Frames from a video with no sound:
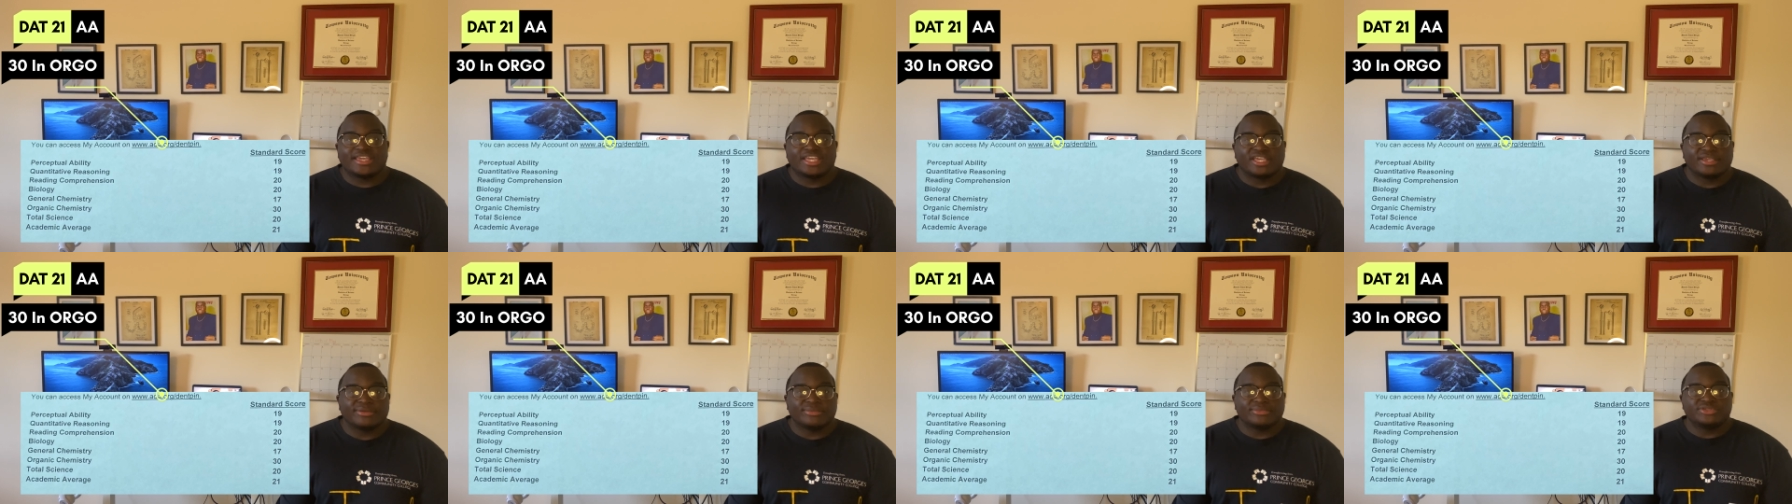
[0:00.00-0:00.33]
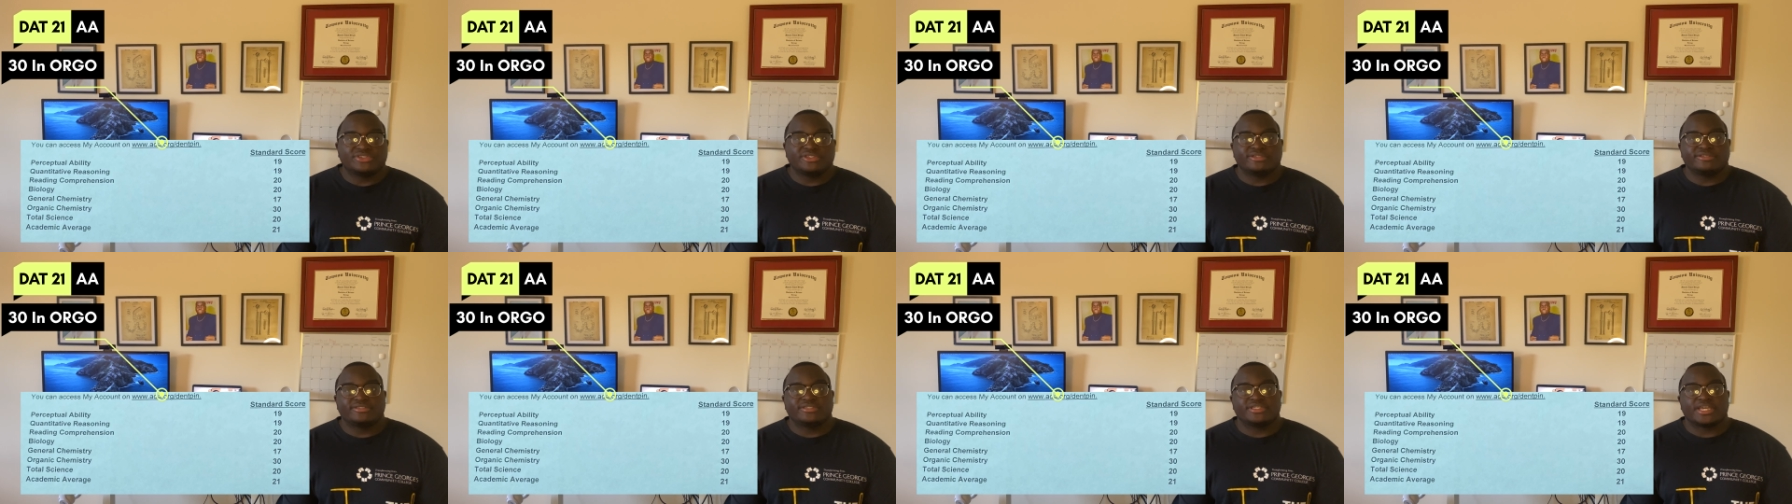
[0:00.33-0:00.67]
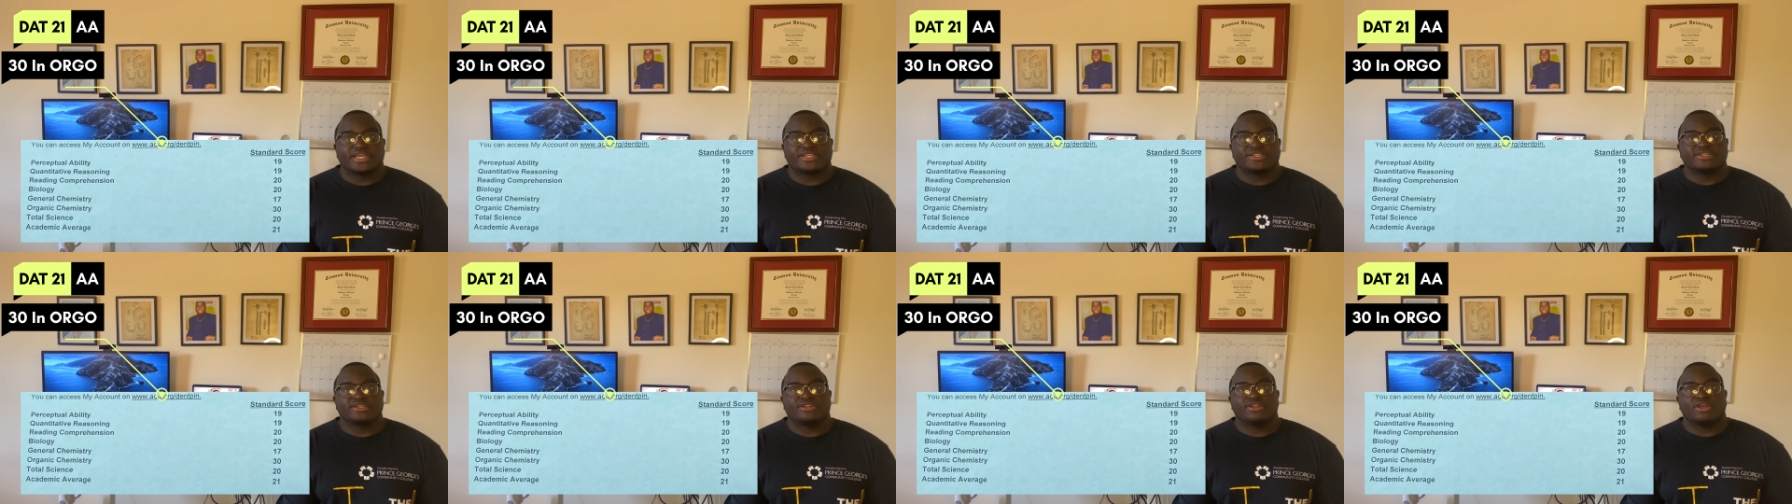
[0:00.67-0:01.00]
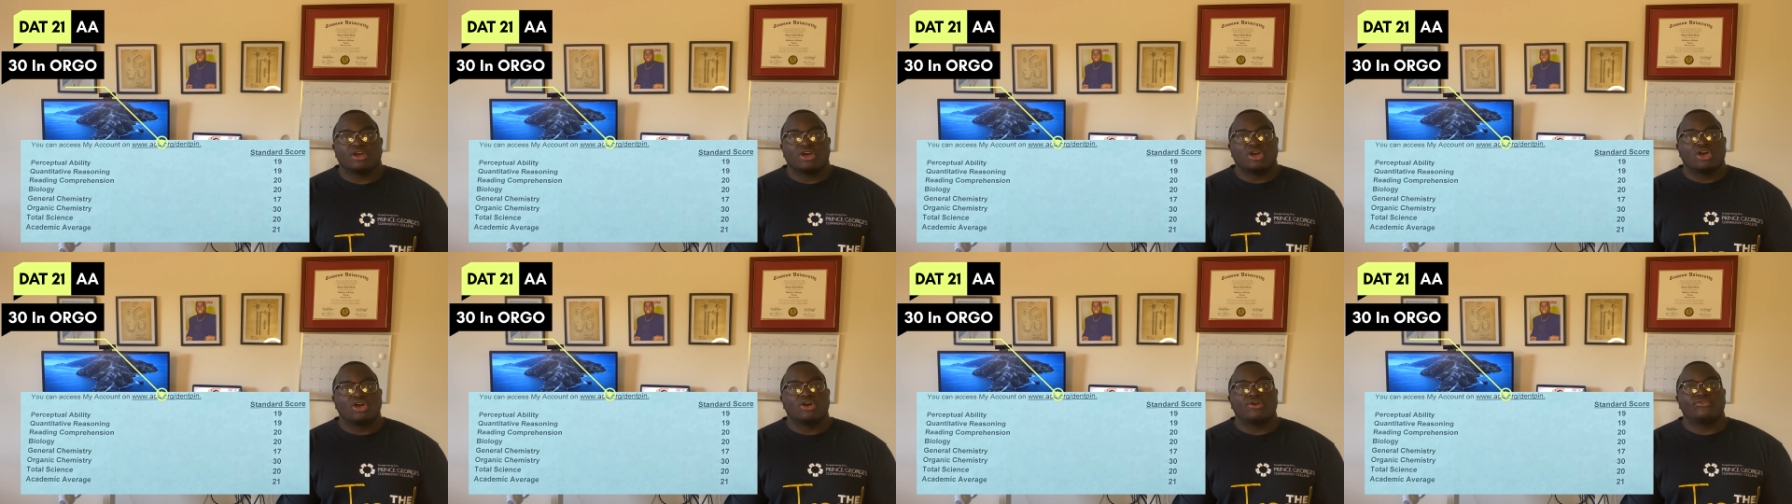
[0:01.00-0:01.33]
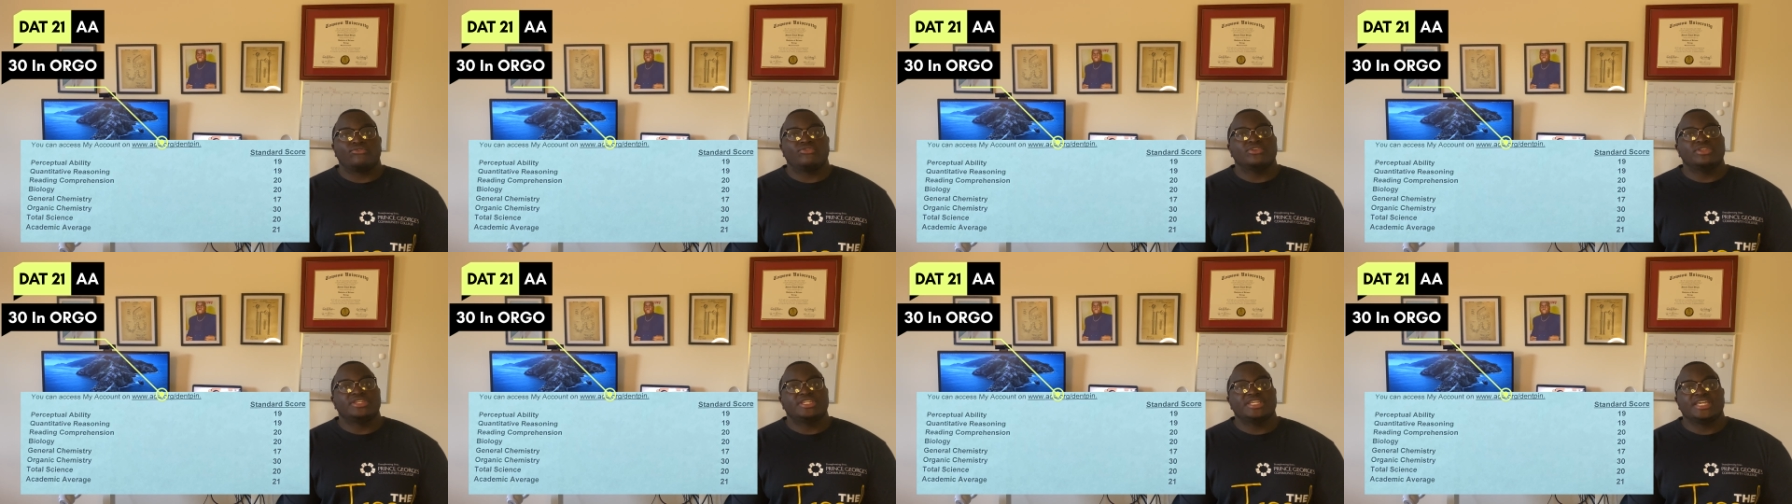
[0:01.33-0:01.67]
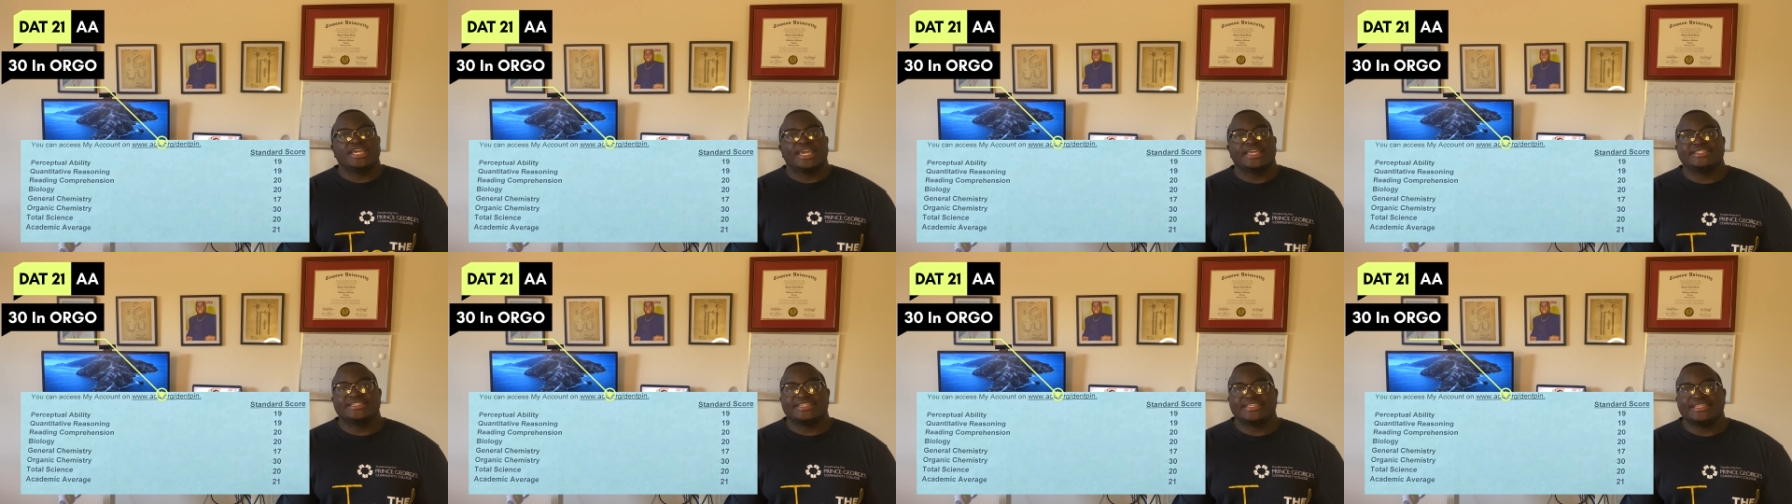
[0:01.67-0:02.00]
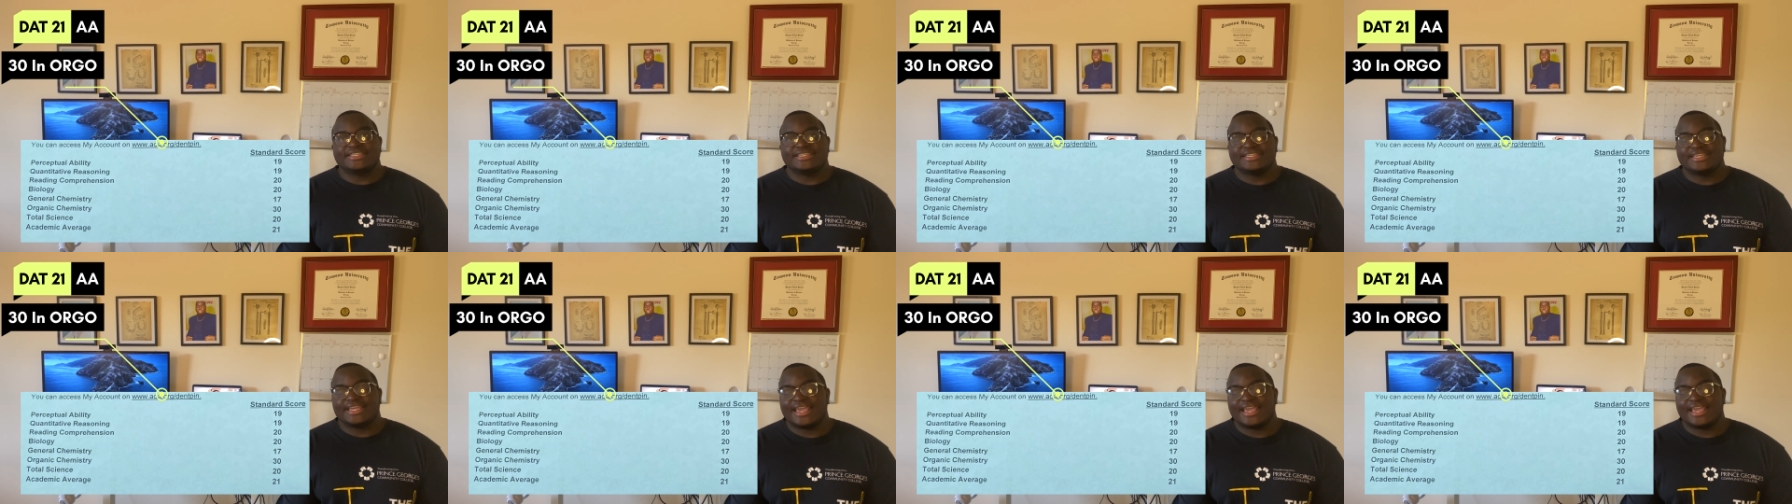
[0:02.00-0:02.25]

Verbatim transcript: chemistry section of the D A T.